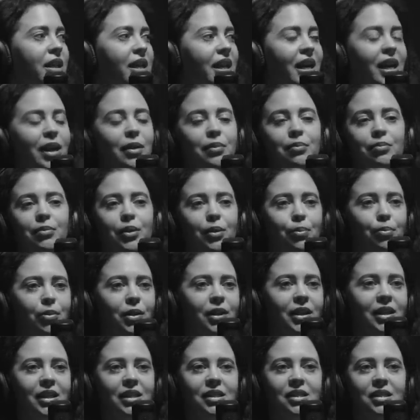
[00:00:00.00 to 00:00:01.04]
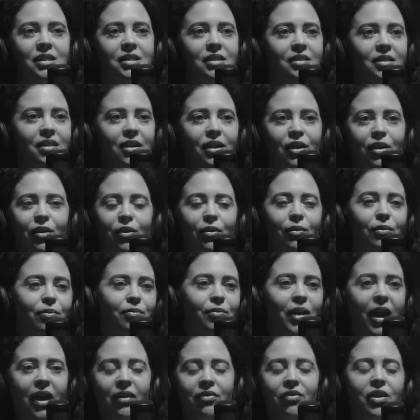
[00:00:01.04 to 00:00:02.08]
He had a police, you know,
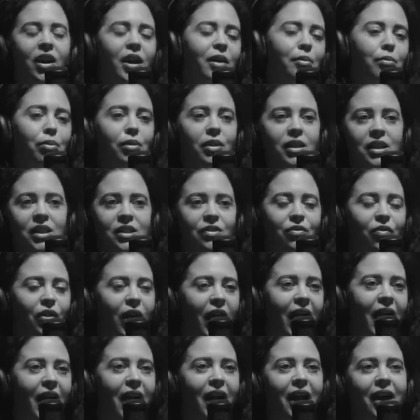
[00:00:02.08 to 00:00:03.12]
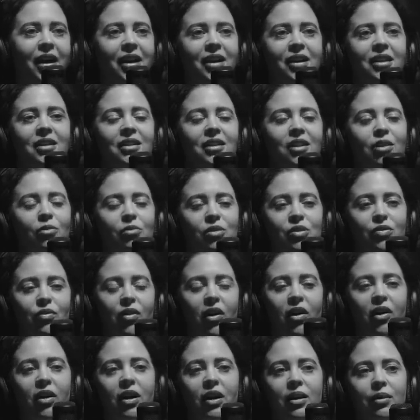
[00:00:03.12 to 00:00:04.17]
Afghan police flag, and you know, was
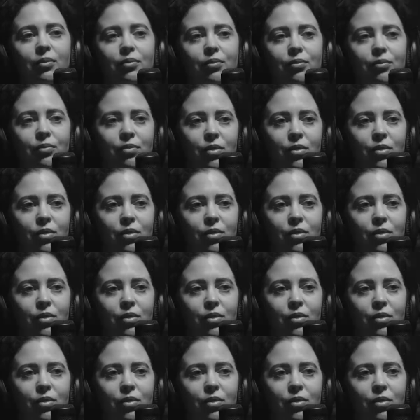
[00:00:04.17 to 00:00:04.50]
very